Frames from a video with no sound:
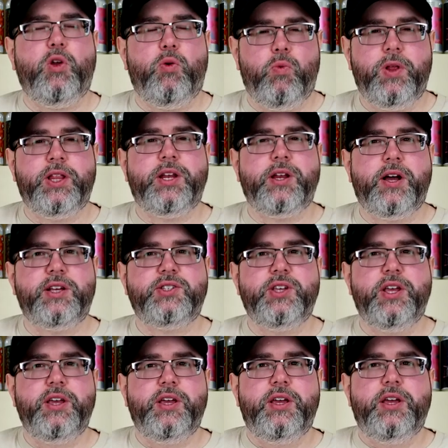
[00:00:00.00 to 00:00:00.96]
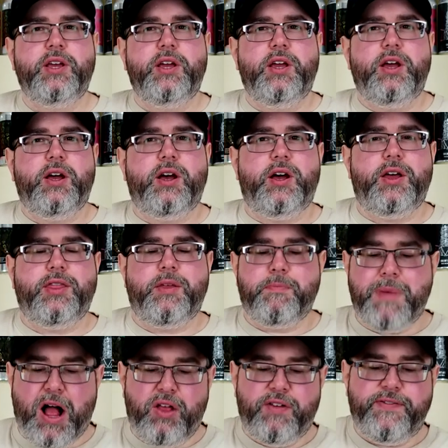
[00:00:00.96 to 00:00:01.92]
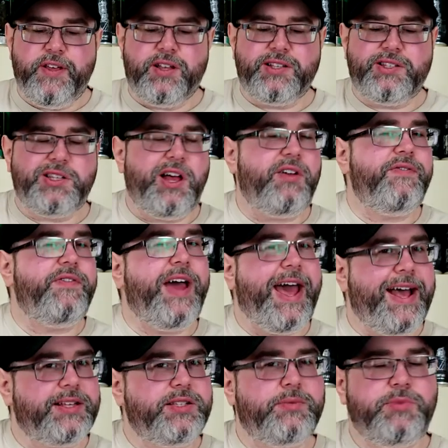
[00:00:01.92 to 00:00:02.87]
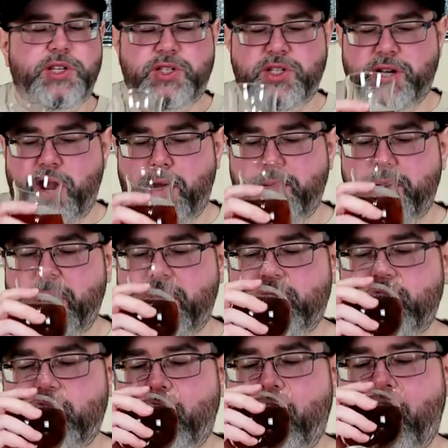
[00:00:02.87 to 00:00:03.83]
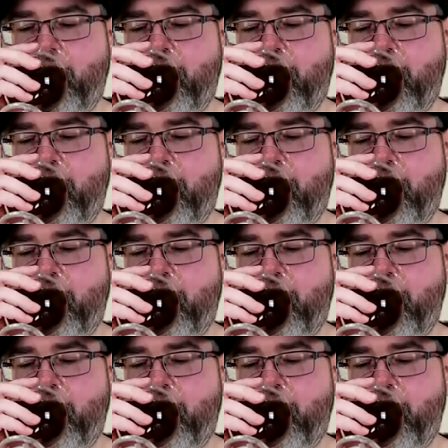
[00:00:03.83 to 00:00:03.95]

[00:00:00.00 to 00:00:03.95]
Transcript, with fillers: Really nice. Uh, the mouthfeel itself has some decent carbonation.